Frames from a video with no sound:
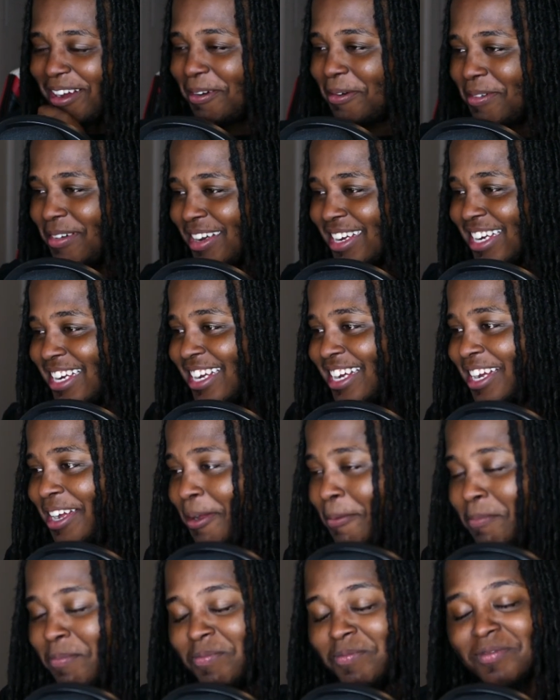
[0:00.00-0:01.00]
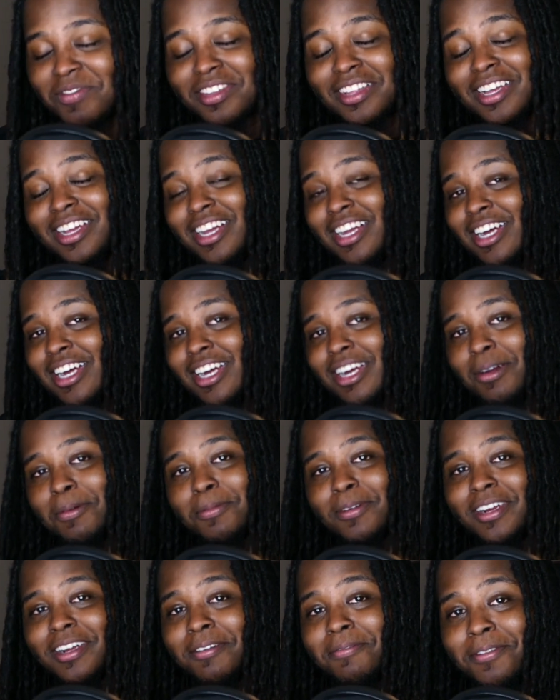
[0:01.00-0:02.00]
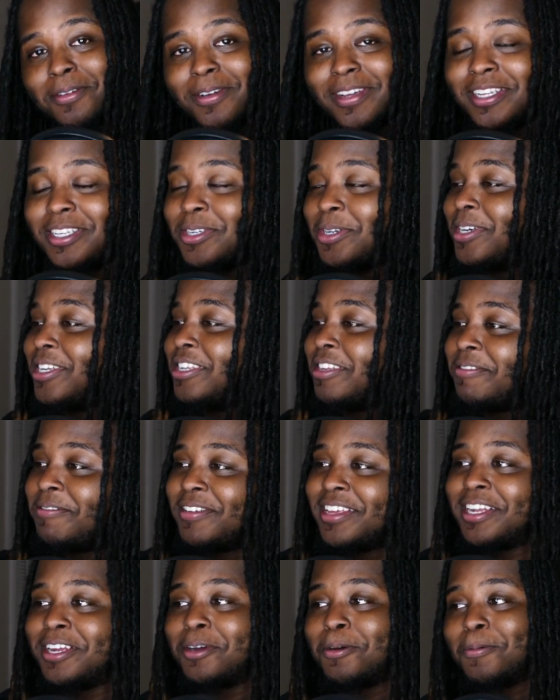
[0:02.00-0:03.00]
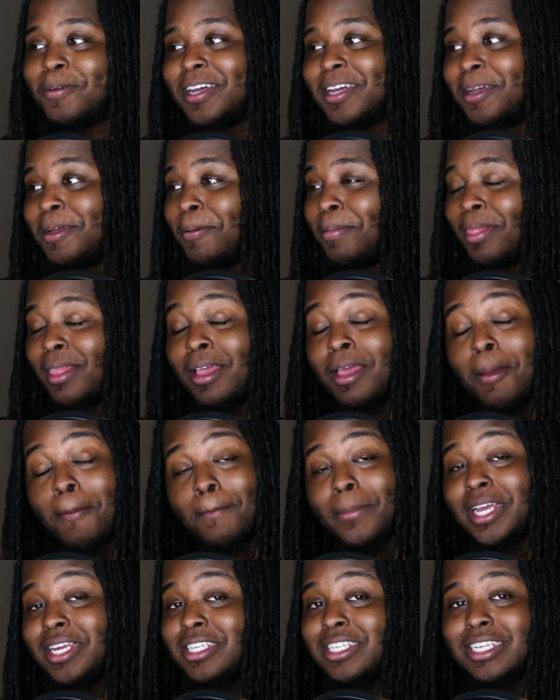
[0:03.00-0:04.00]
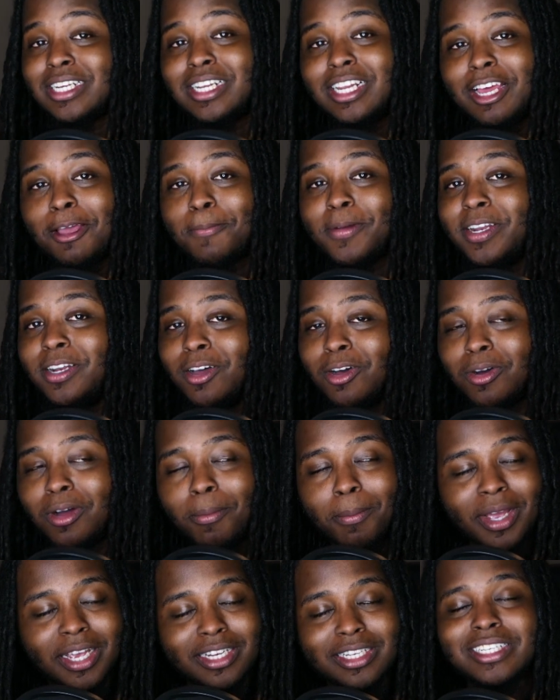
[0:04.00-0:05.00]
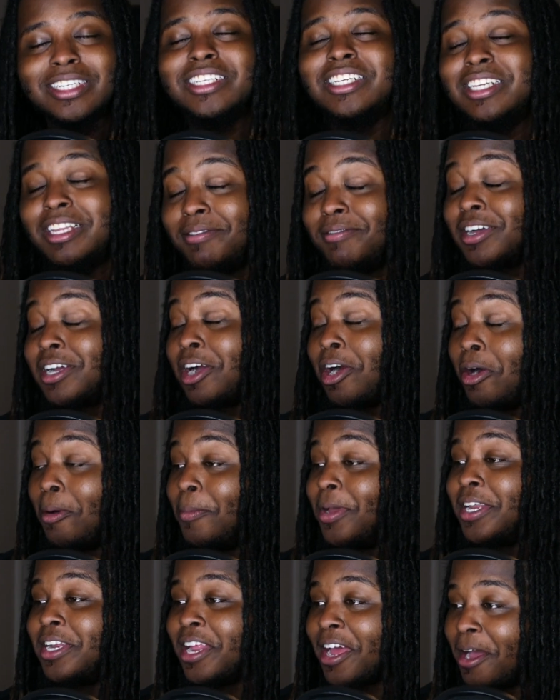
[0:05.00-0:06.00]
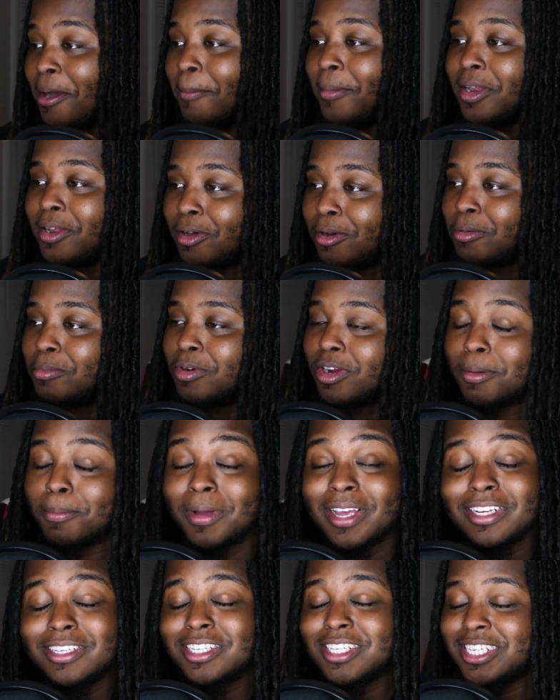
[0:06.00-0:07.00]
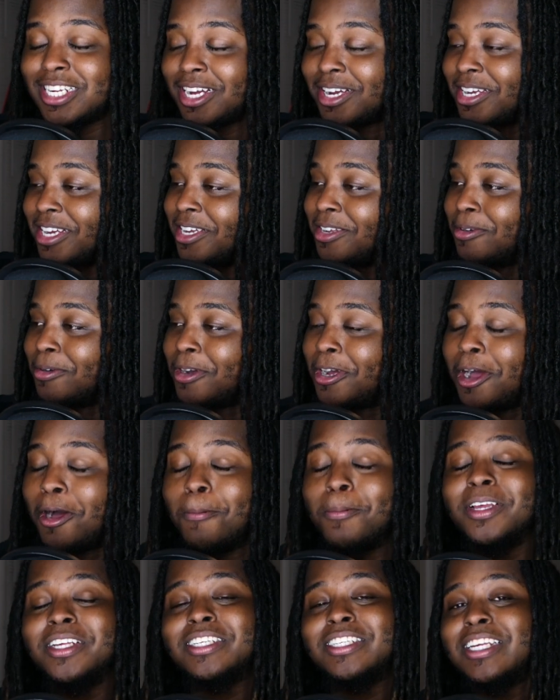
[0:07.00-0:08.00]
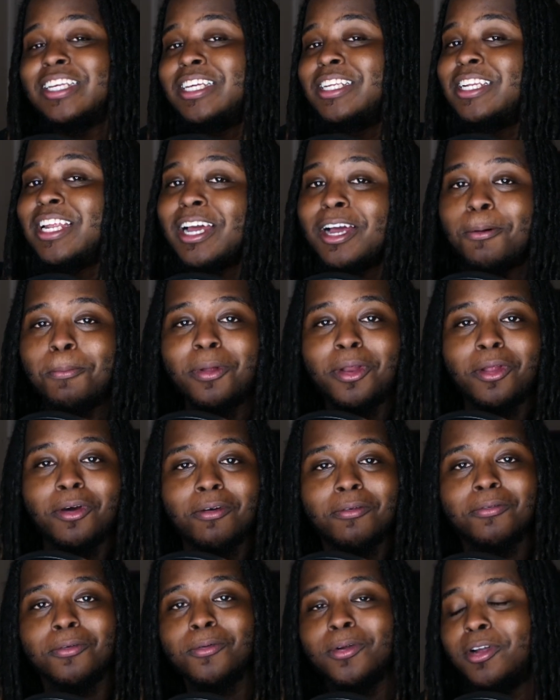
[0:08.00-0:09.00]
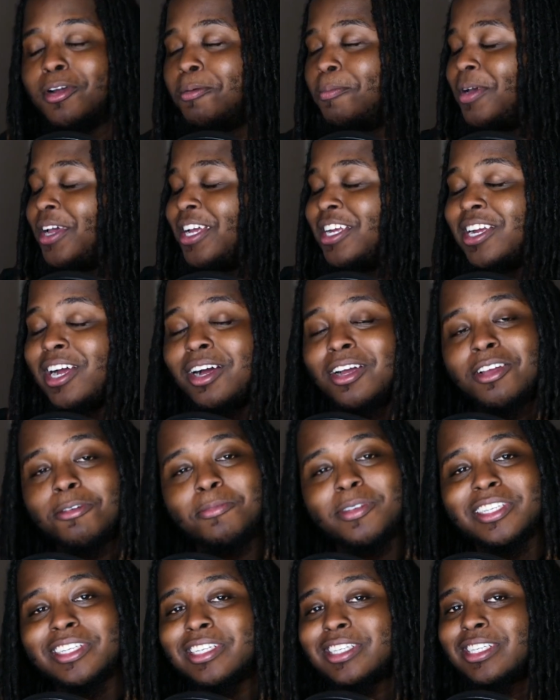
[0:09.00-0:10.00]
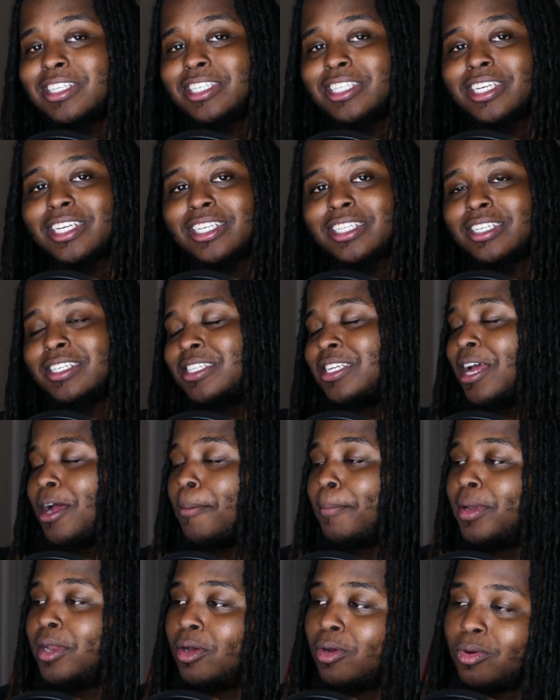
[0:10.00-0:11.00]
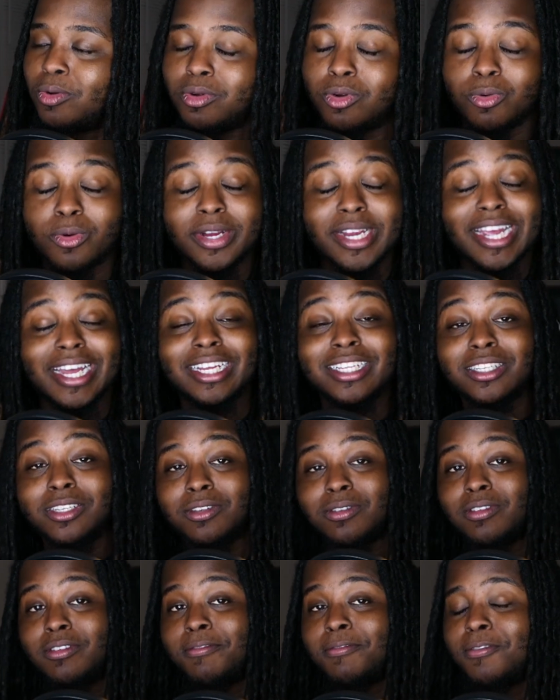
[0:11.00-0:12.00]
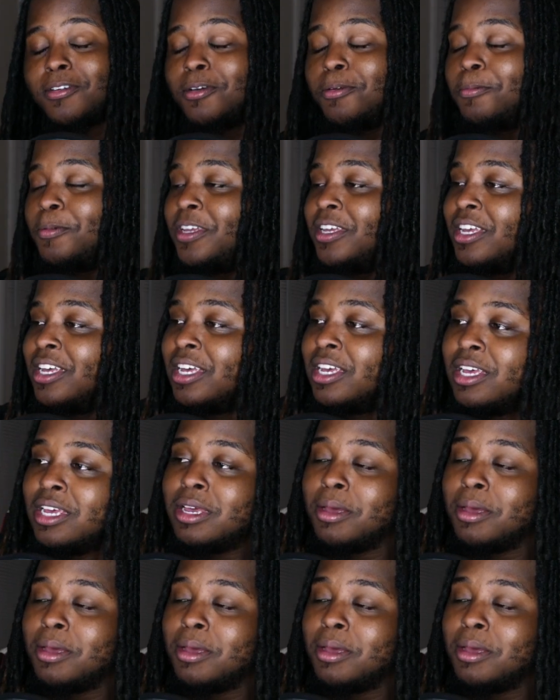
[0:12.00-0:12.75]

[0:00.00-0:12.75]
Oh my god. Bro, if you enjoyed this video, man, make sure you let me know, and make sure you leave a comment down below, bro. Make sure y'all get them comments in down below for real, man. Y'all give me some suggestions down below who to react to, you feel me?